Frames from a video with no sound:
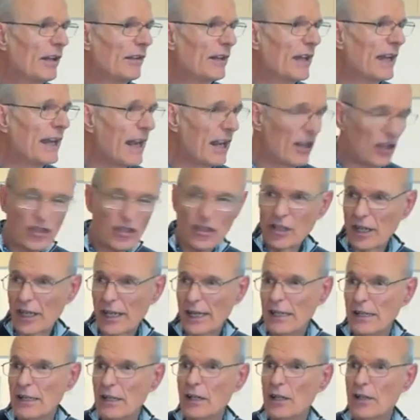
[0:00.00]
They
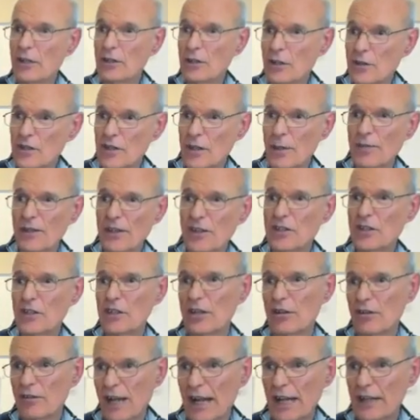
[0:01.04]
actually do something to
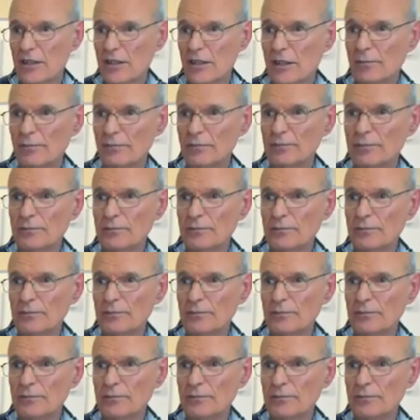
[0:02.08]
correct.